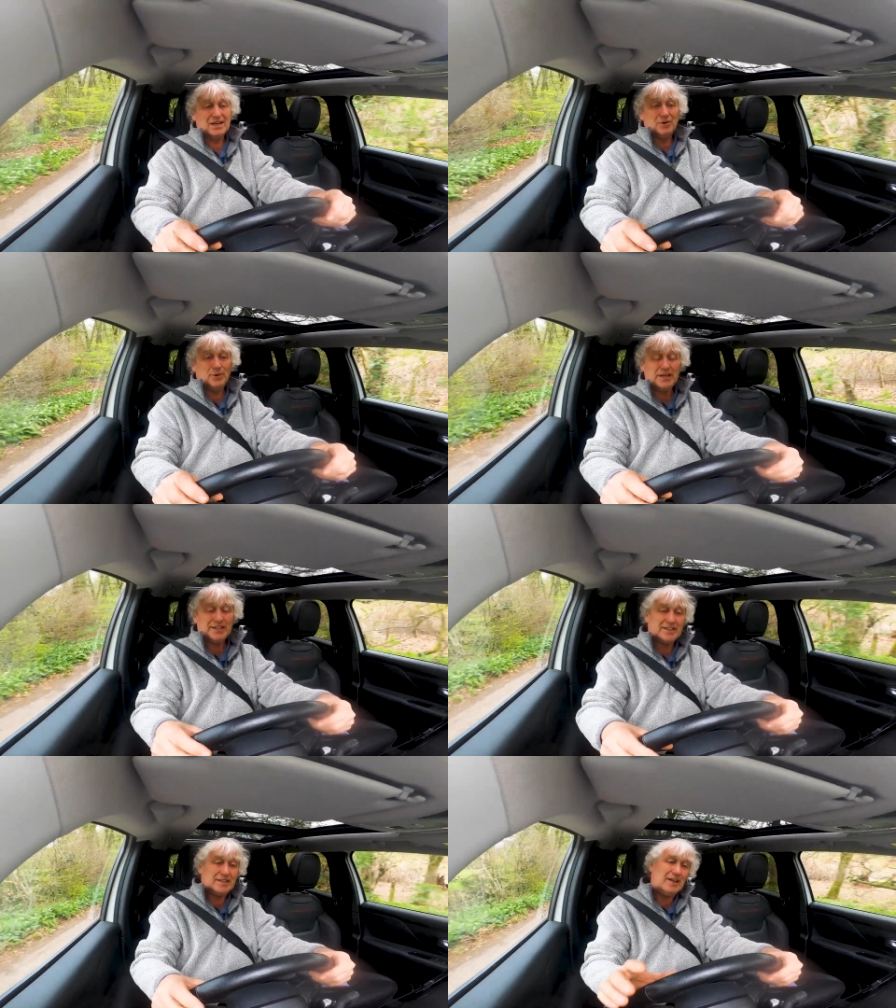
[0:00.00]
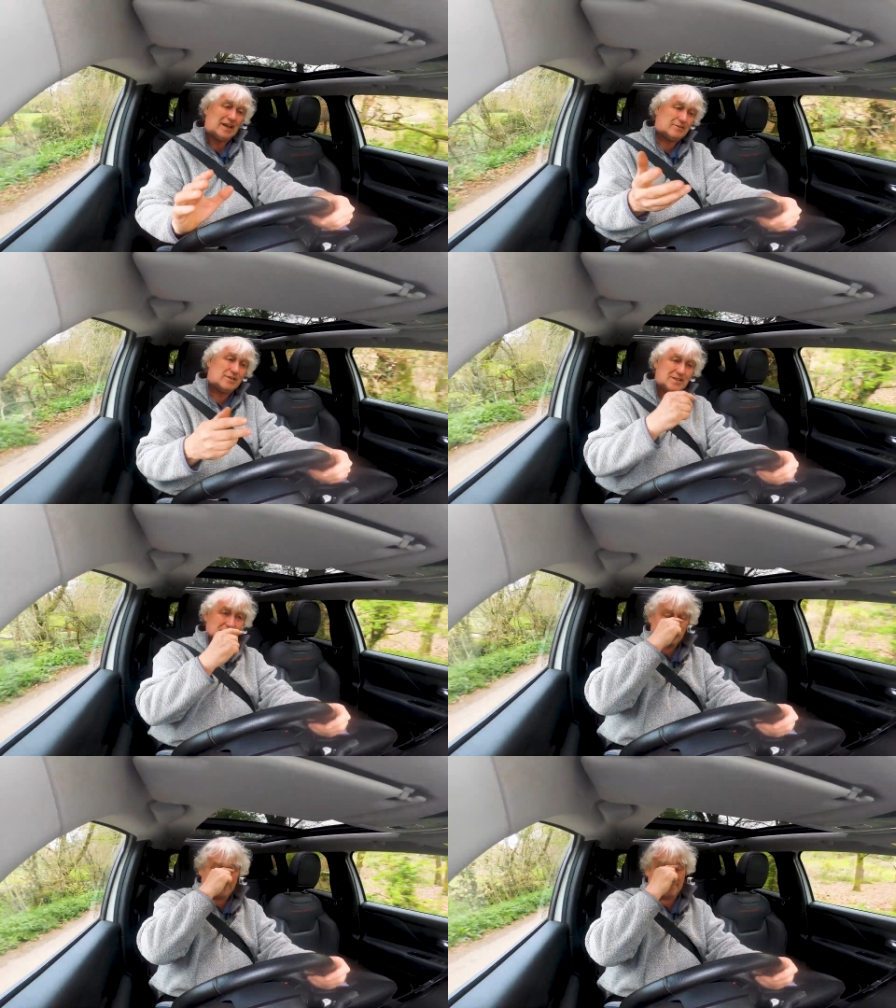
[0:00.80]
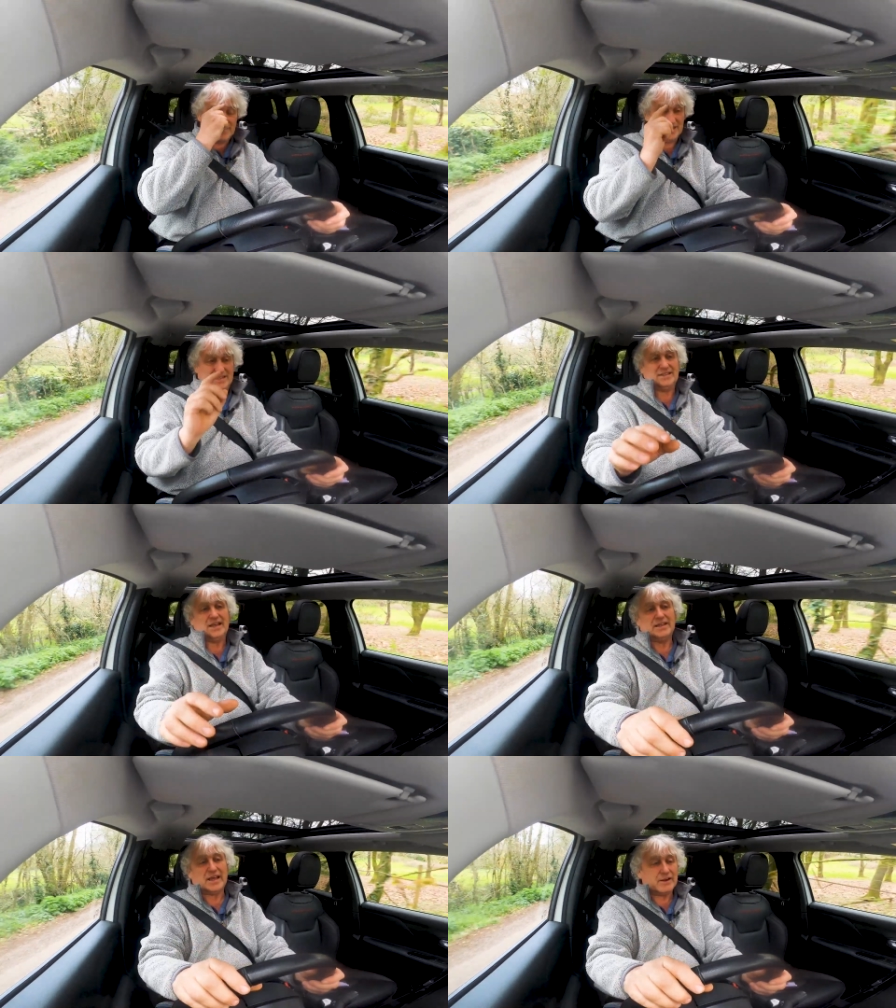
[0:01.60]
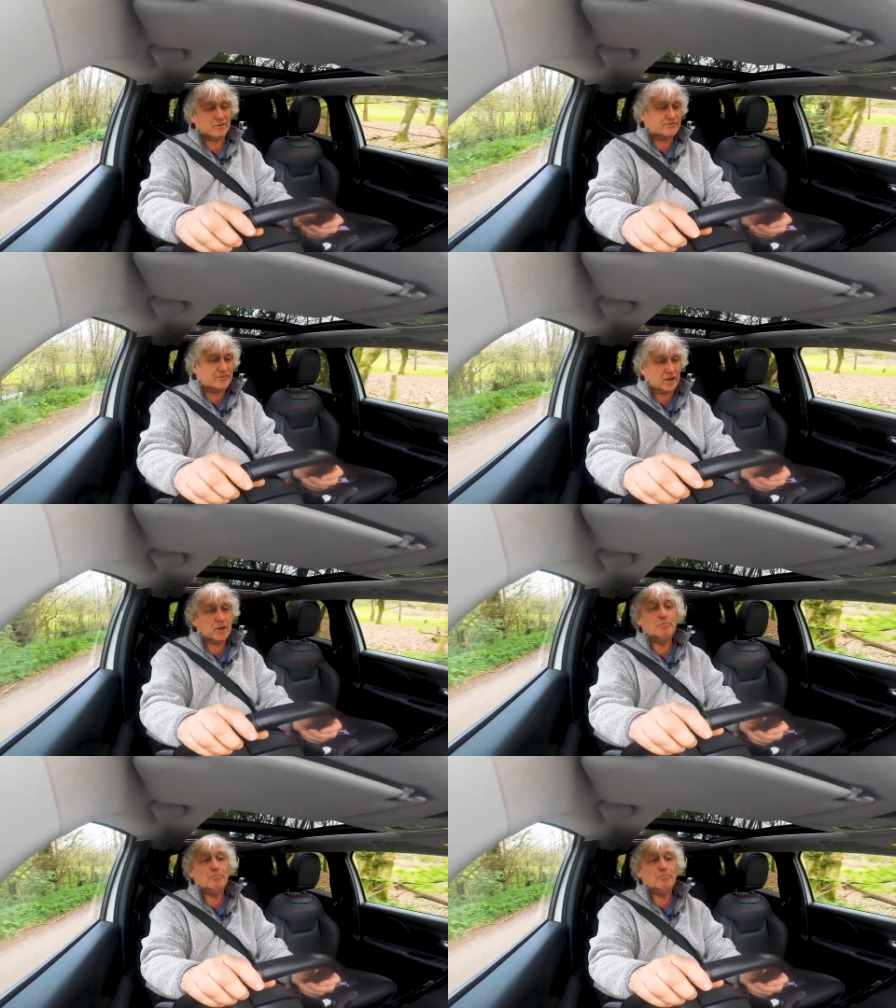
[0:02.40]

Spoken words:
which, you know, is not going to set the hair on fire,